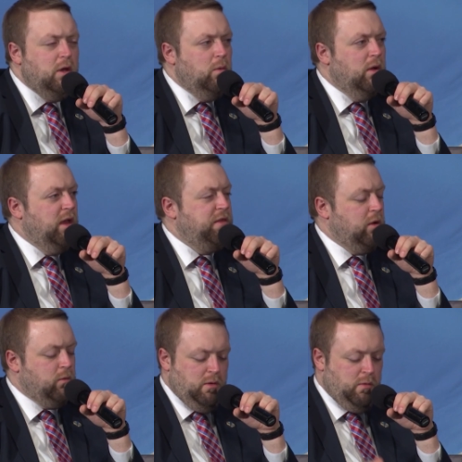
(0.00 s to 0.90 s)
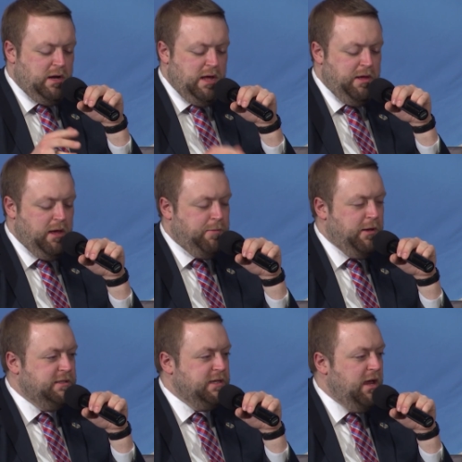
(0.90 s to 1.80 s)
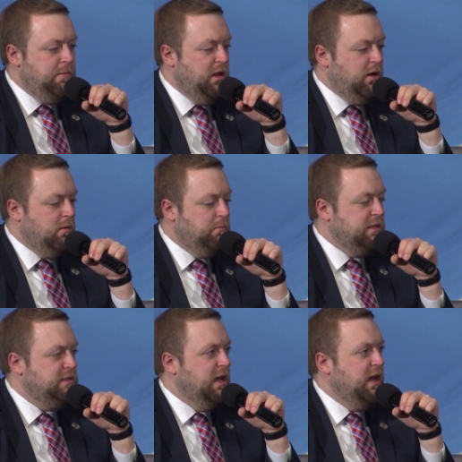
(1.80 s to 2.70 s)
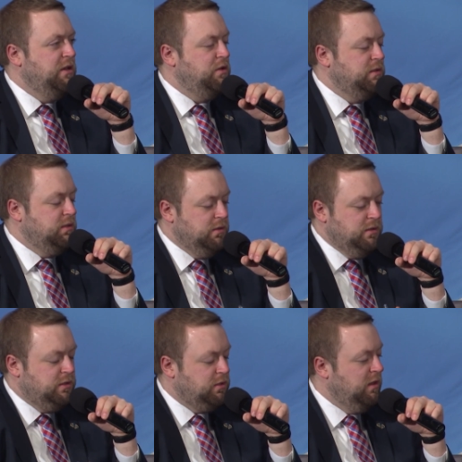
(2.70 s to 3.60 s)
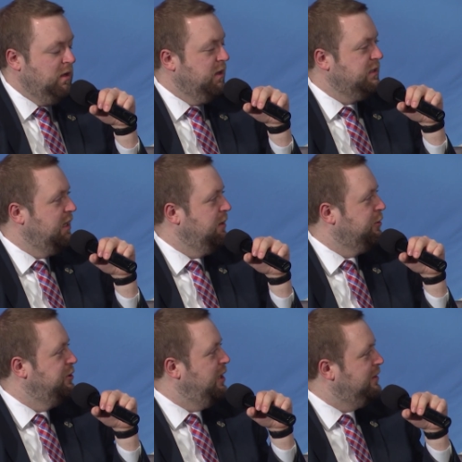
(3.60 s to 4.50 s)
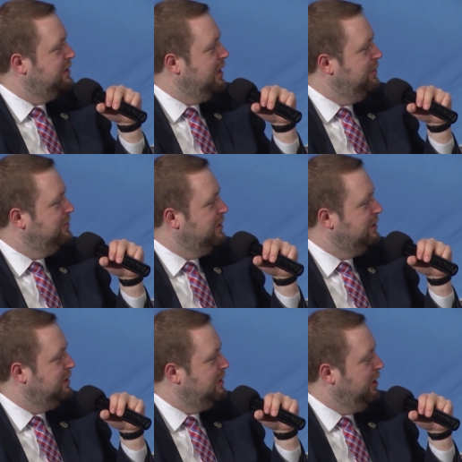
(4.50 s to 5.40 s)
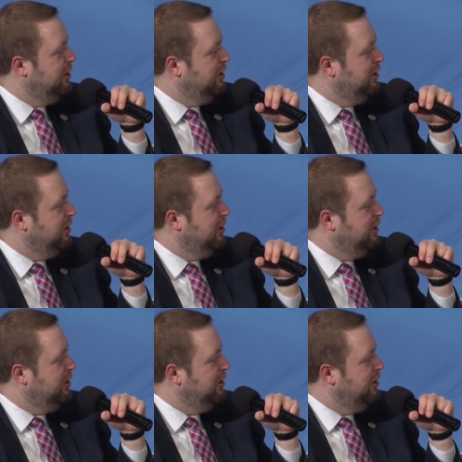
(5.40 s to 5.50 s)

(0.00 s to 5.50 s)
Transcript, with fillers: Well, I think we're, we're coming up on time here, but uh, I do cer certainly want to say appreciate the time to, to sit here